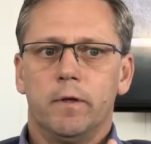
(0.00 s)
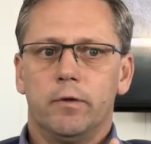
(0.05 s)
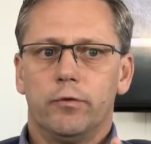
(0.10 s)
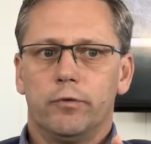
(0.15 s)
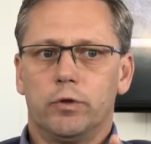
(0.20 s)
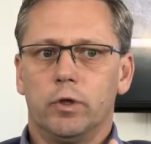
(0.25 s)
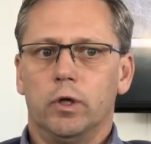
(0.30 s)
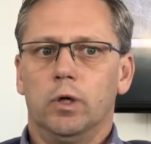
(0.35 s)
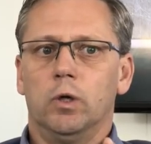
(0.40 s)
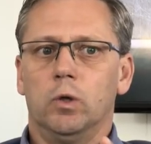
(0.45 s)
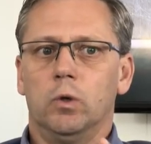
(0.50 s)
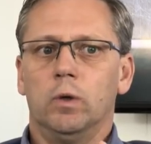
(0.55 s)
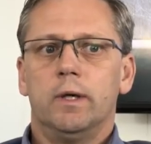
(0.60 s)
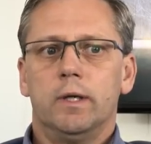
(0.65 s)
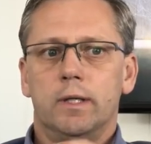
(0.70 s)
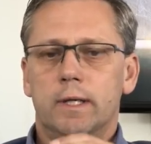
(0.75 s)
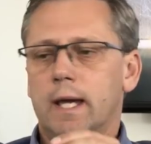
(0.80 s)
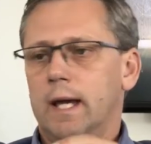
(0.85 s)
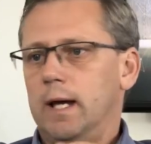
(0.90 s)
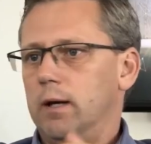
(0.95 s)
So
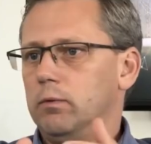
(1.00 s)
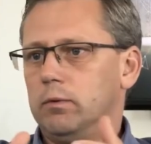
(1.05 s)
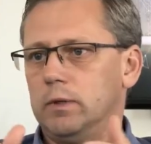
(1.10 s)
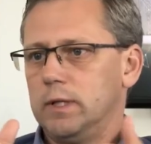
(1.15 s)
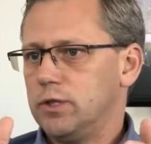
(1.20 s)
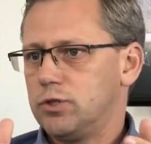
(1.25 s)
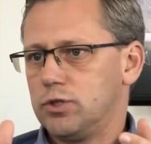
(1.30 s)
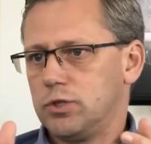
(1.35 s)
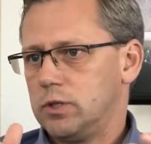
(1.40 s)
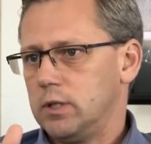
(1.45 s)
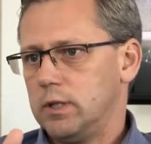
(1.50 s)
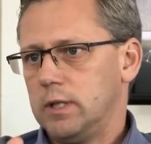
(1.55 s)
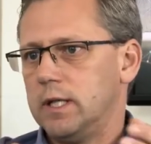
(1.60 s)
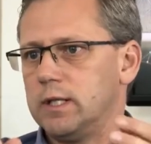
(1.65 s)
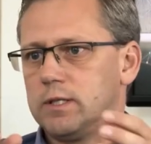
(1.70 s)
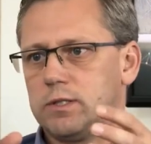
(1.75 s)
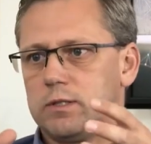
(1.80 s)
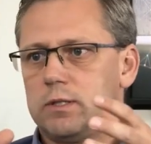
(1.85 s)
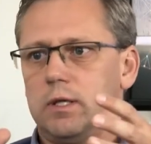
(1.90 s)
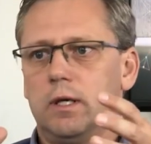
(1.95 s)
yeah,
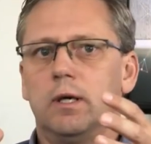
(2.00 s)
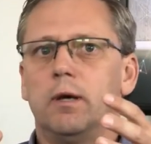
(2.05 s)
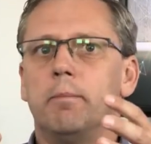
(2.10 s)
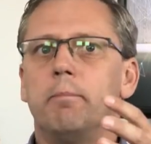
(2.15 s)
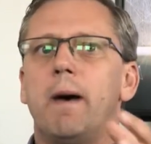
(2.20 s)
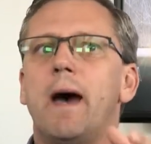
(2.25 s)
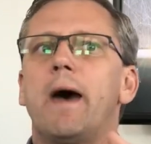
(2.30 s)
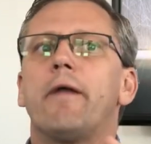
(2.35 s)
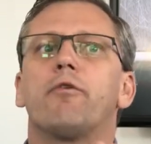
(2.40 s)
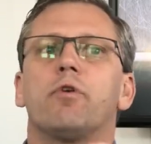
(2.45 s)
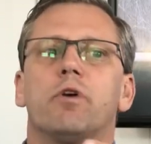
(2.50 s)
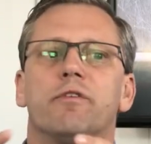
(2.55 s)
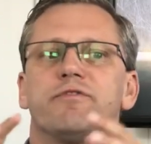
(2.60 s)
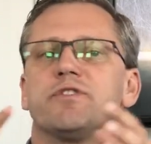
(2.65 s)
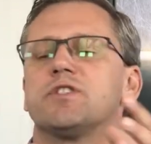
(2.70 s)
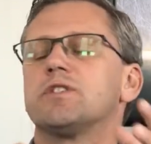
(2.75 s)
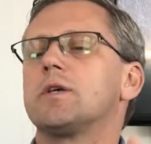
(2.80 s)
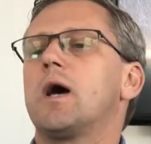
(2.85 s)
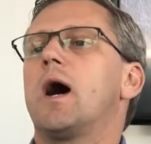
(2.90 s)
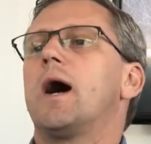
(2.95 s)
it's a matter of
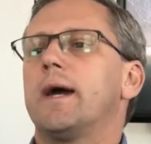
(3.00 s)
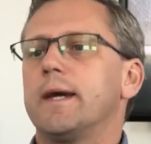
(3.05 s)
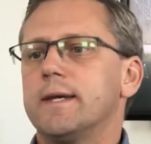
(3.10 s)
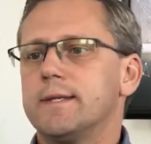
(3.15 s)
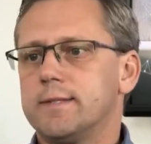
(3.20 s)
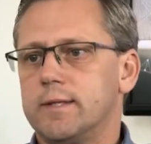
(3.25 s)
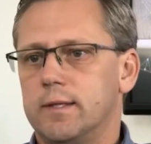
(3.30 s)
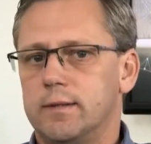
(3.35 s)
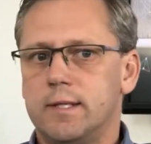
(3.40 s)
size,